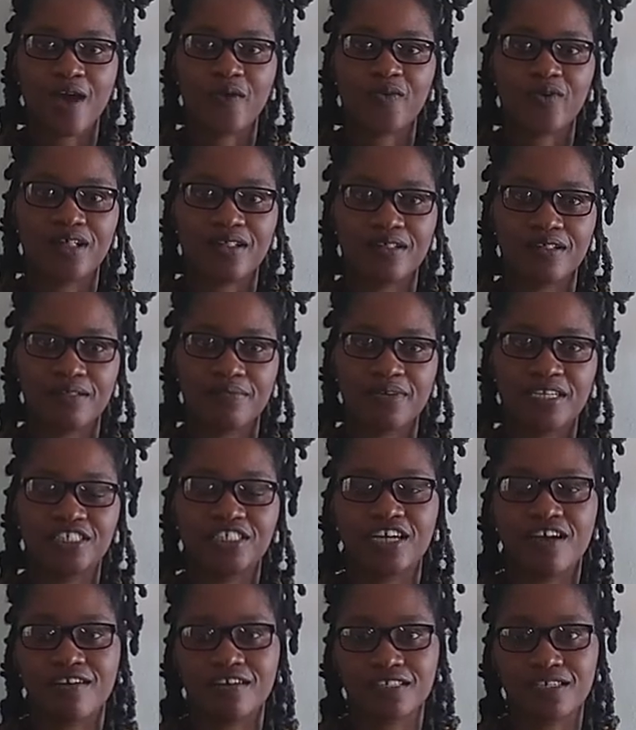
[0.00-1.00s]
will be
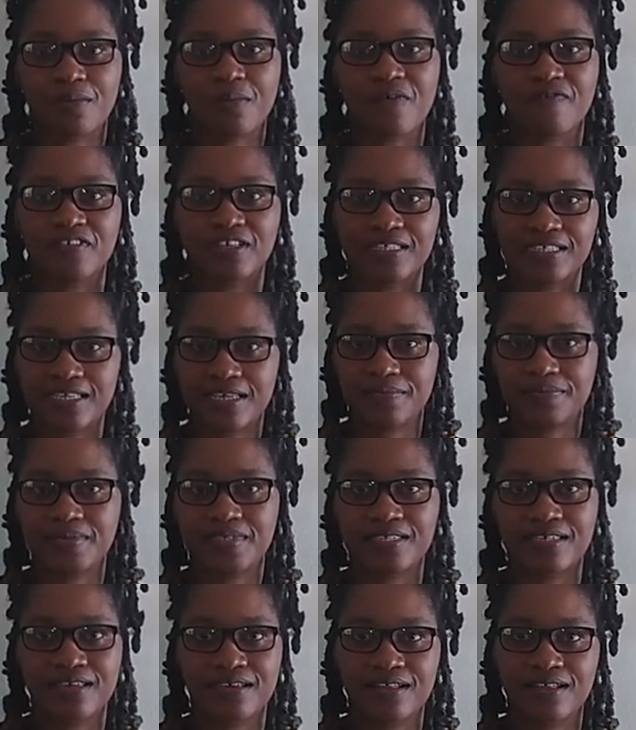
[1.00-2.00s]
sharing some of the
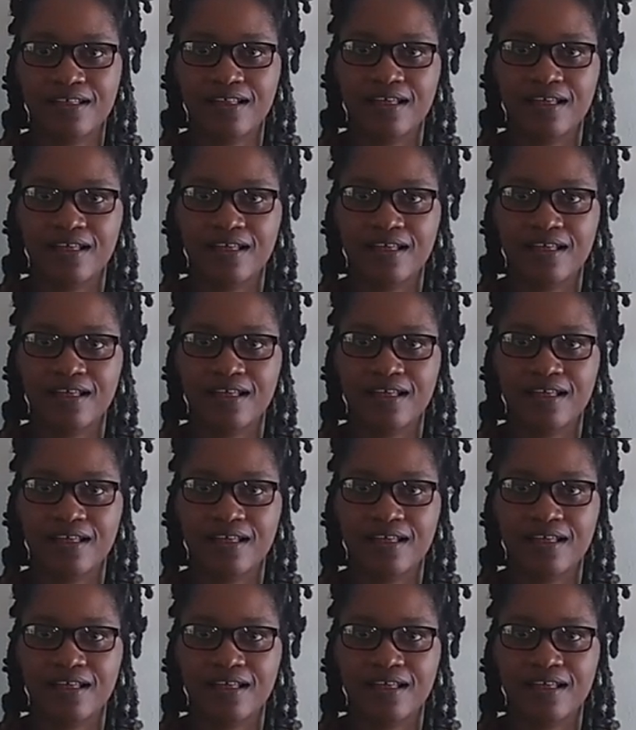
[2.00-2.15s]
tips,